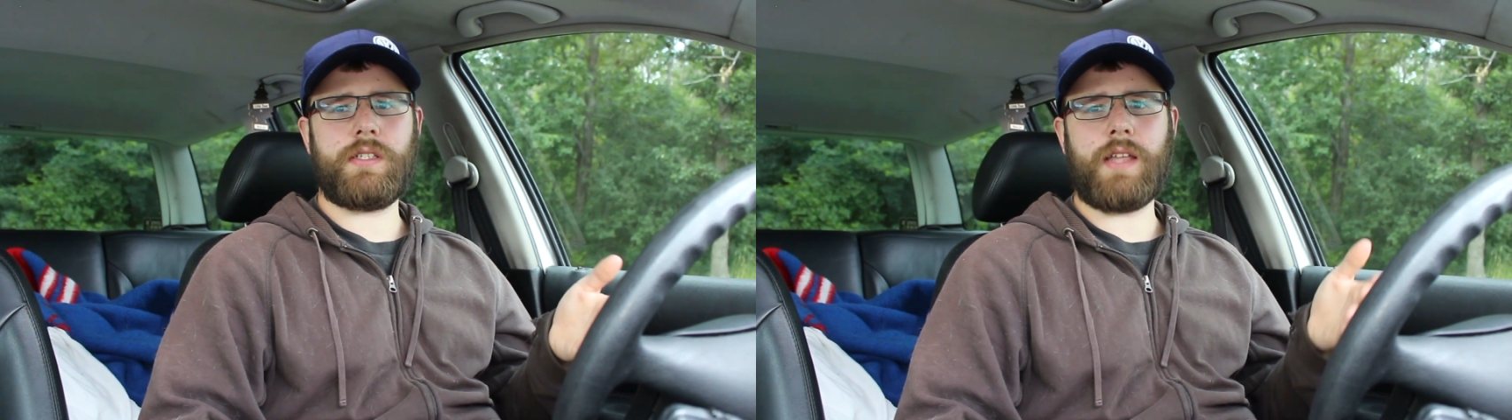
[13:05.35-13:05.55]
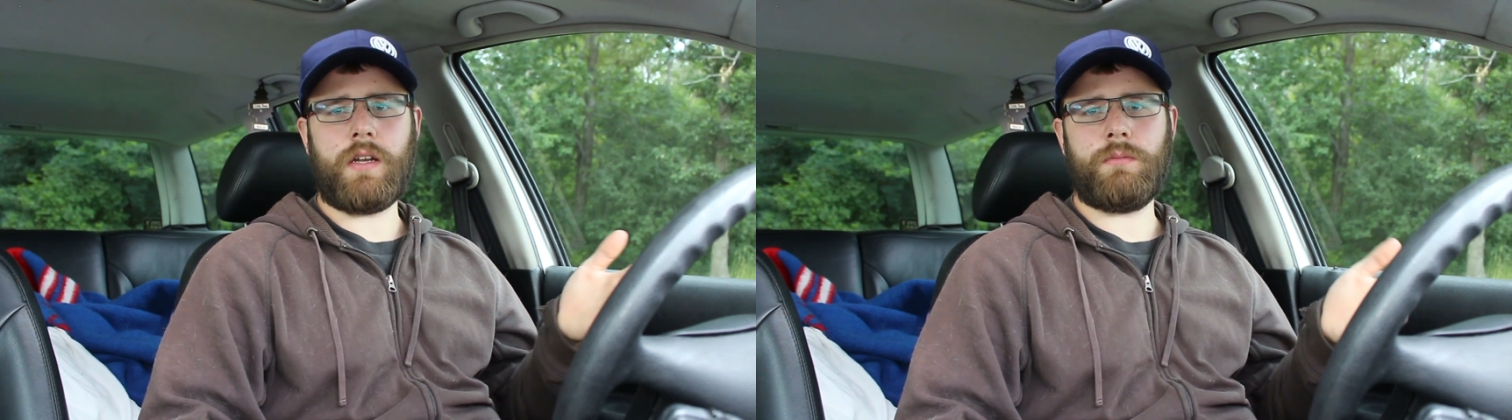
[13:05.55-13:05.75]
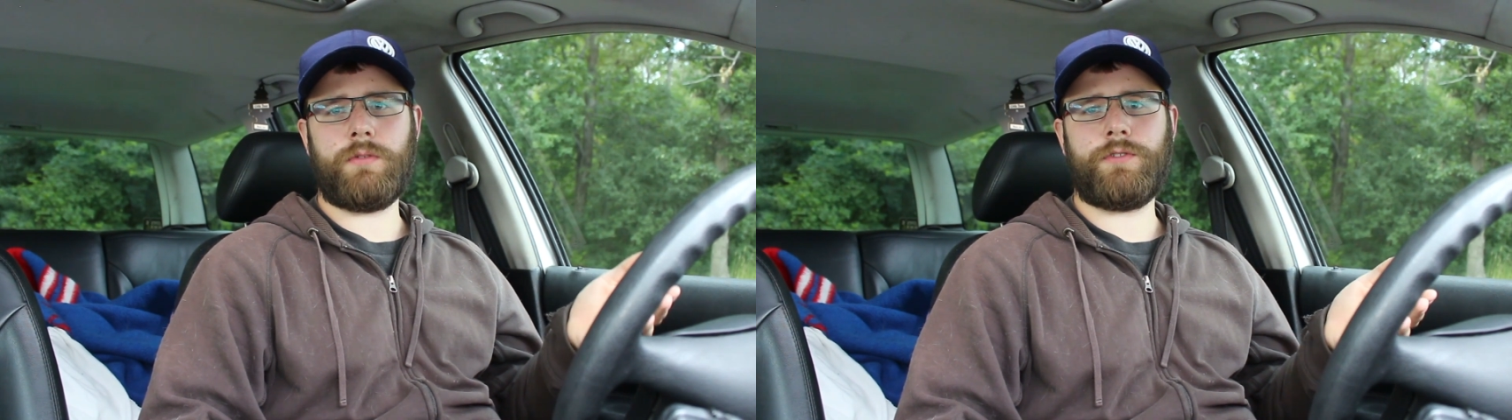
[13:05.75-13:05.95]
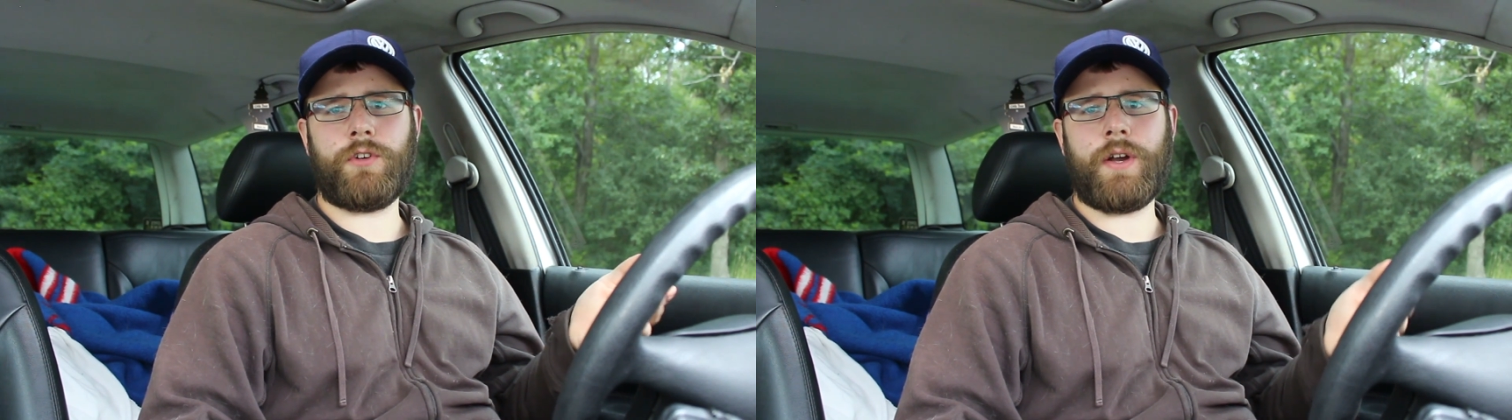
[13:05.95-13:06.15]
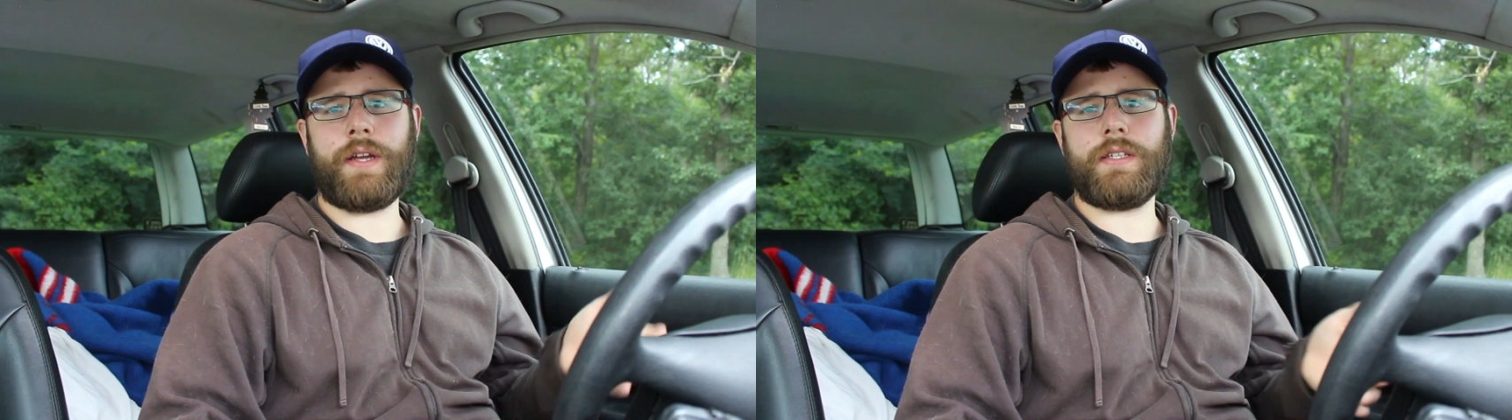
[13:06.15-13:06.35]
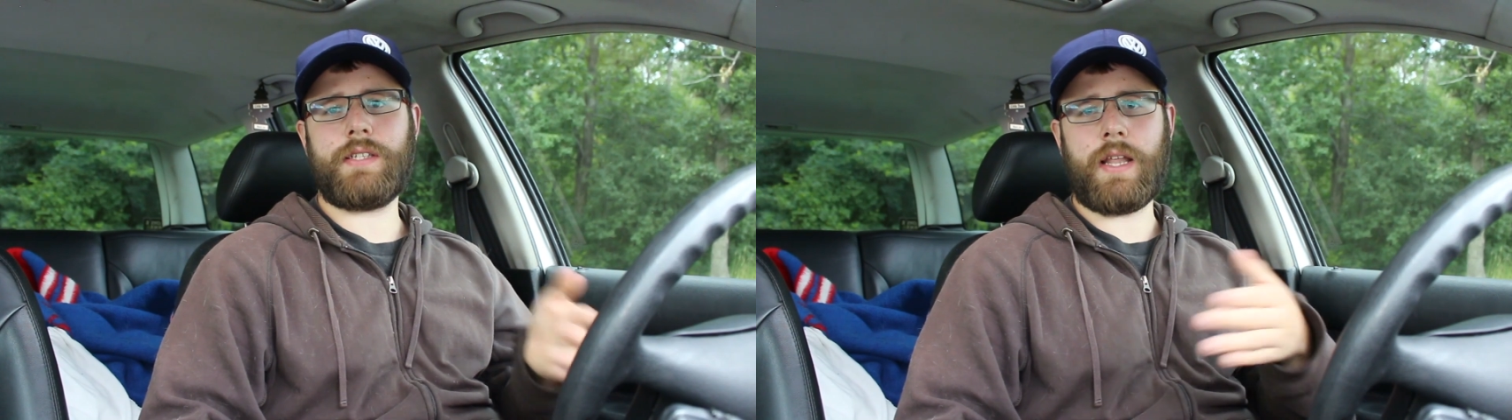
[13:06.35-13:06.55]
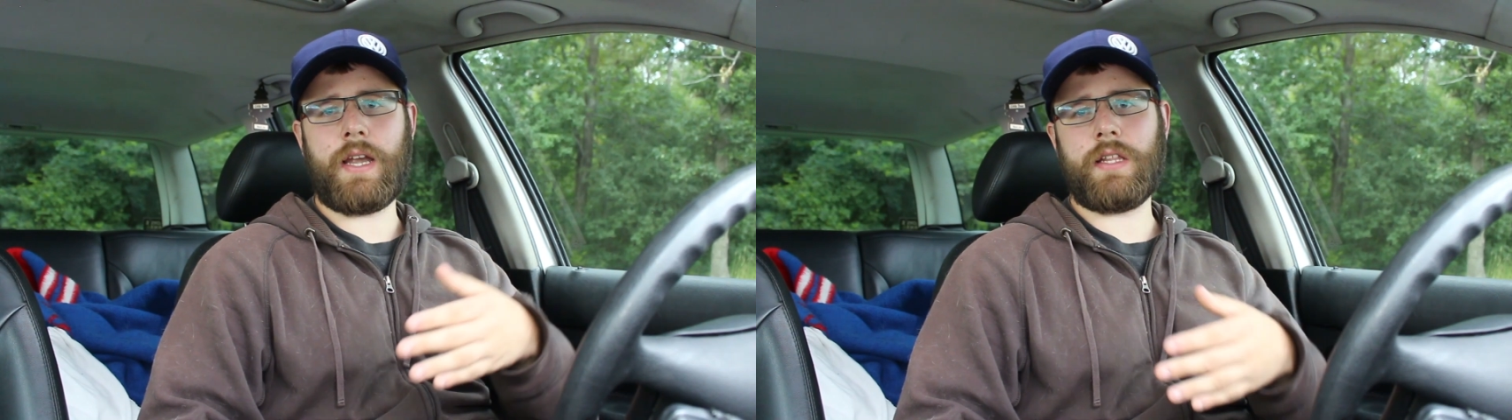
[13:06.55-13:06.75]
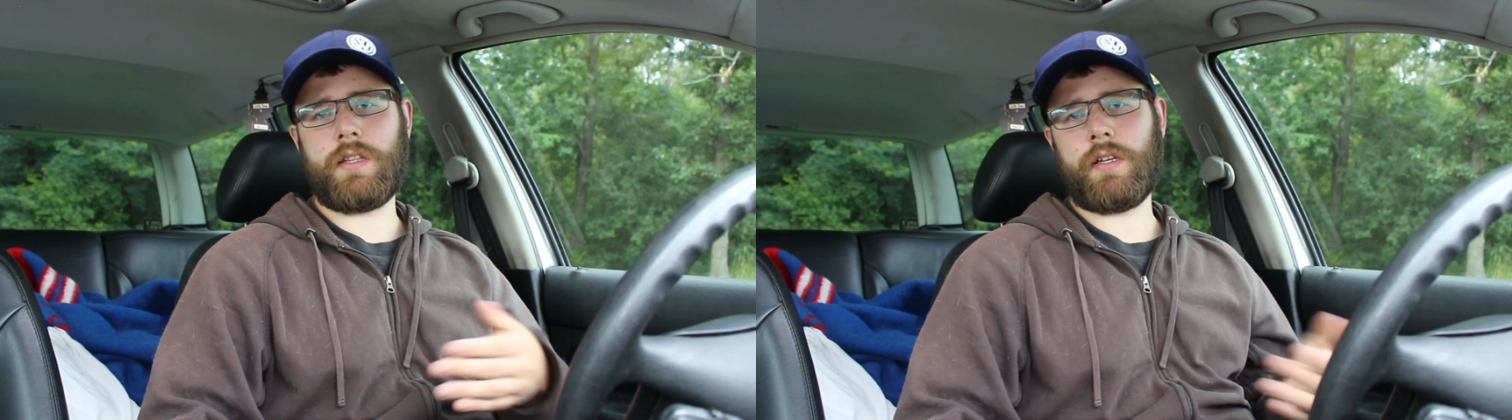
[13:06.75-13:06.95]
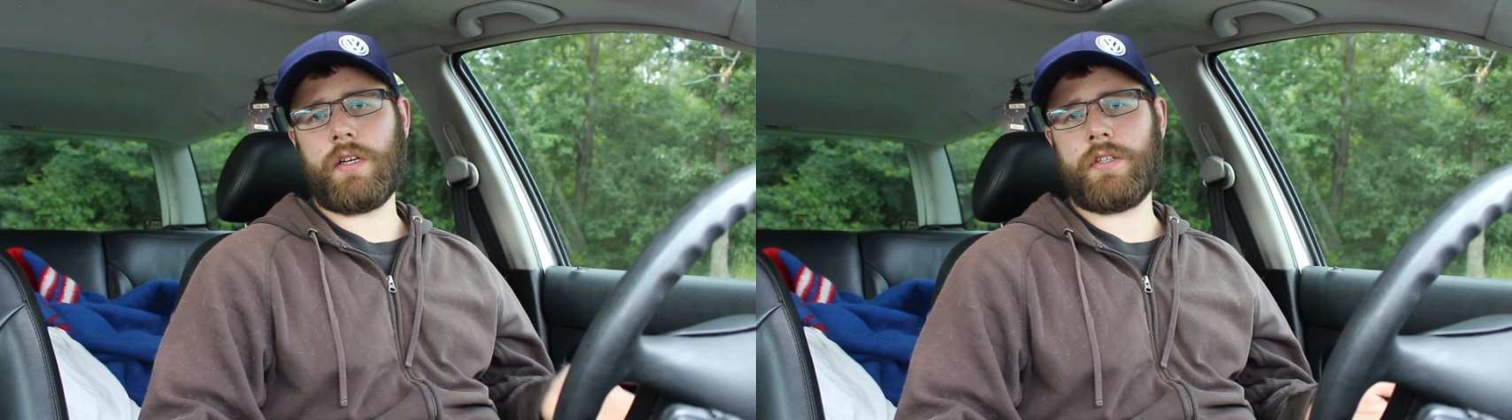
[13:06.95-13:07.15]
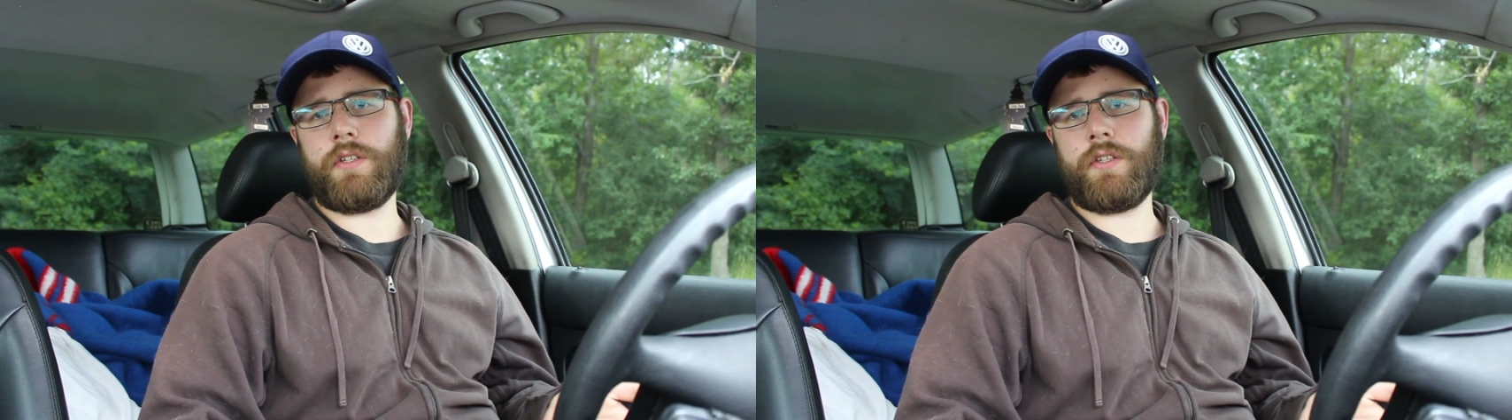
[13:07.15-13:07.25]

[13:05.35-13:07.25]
settled before I said anything on